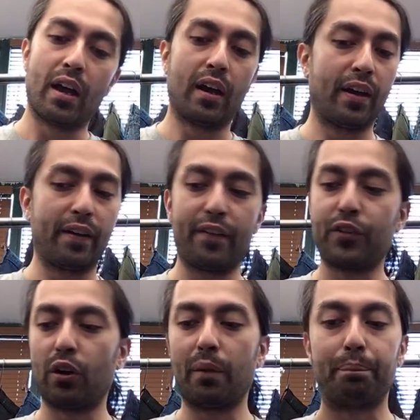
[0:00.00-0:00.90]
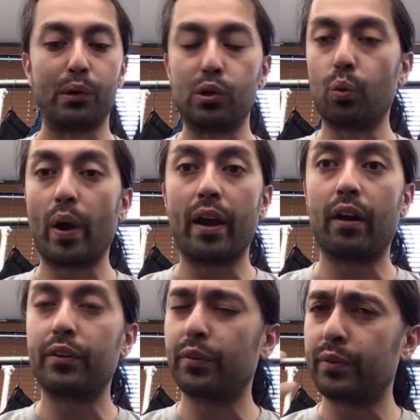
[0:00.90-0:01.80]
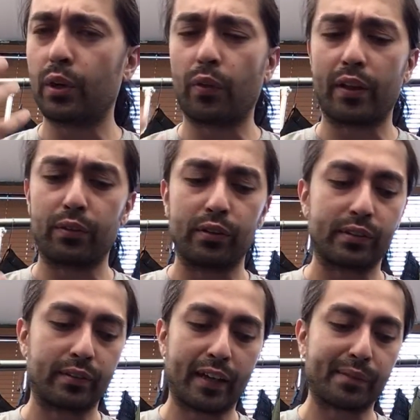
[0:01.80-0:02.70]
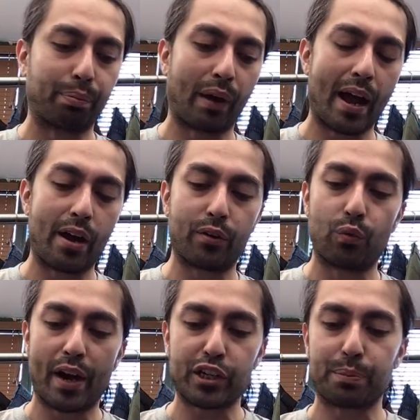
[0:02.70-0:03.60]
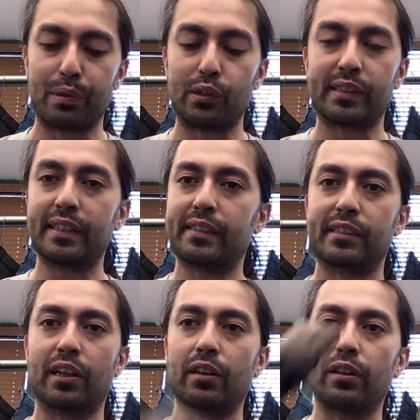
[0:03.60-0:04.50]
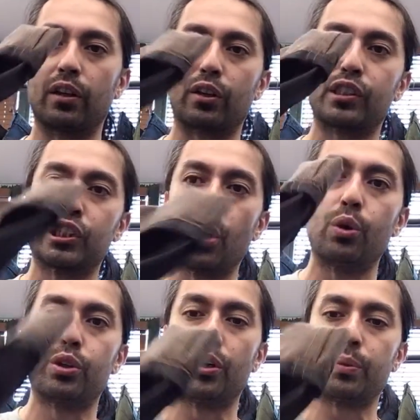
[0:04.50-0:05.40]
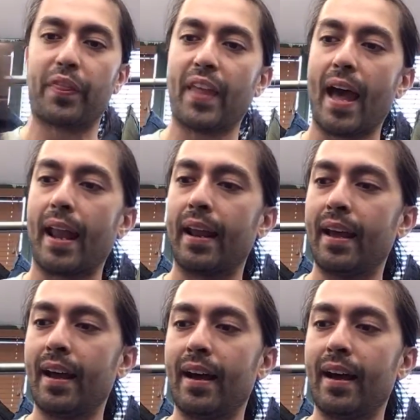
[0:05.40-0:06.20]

Uh, if you're a boot wearer, you, you know, the, those nice brown reddish boots, this is gonna look so good with that.